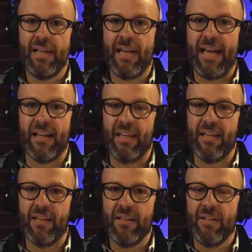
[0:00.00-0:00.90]
And I
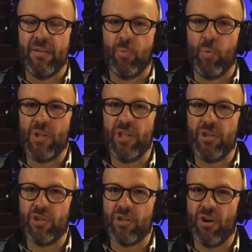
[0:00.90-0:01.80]
think when she
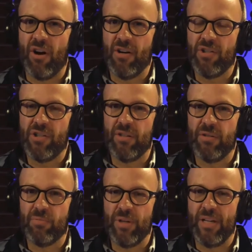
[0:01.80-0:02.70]
starts to
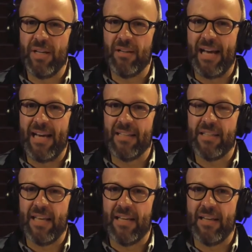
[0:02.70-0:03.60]
realize
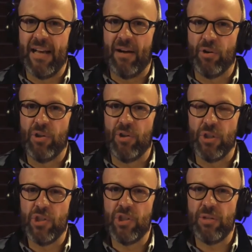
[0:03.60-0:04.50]
that how good
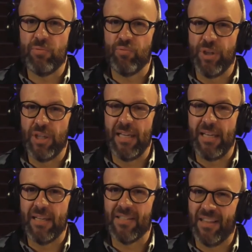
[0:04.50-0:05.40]
she really
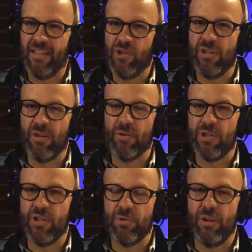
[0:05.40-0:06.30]
is, I think she knows
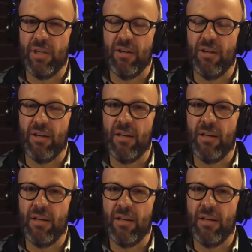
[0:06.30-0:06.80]
she's really good.